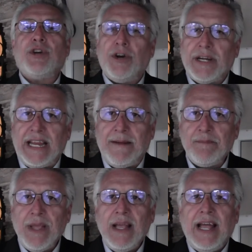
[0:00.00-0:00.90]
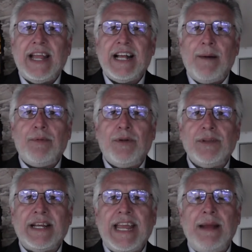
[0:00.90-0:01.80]
Turkey, a couple
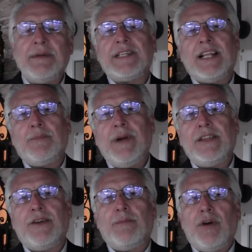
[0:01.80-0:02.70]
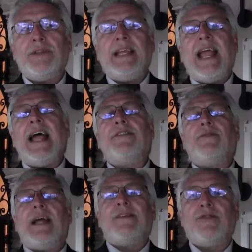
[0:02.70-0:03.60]
that came to celebrate their birthday and their
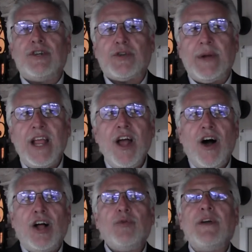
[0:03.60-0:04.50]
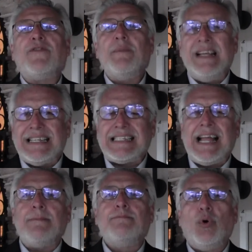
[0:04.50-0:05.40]
anniversary all the way from
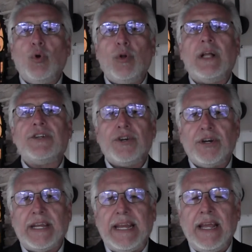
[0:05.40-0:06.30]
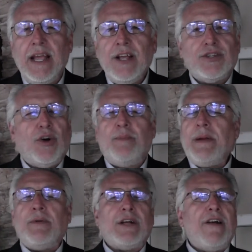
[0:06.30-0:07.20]
Istanbul, Turkey. So
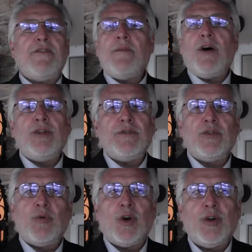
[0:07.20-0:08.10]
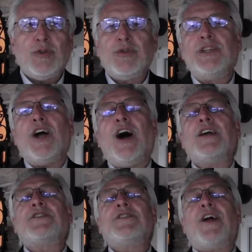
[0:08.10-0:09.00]
people come from all over the world to the
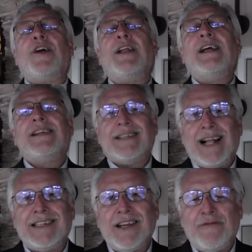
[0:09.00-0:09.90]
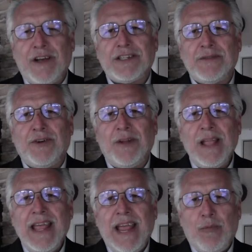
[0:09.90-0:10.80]
Oxnard Salsa Festival,
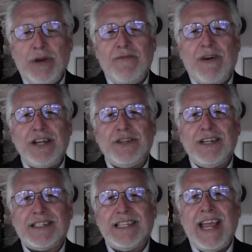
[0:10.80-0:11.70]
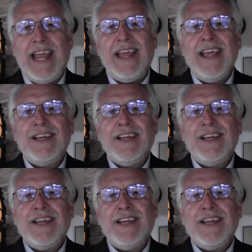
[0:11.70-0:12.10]
and we invite you to stay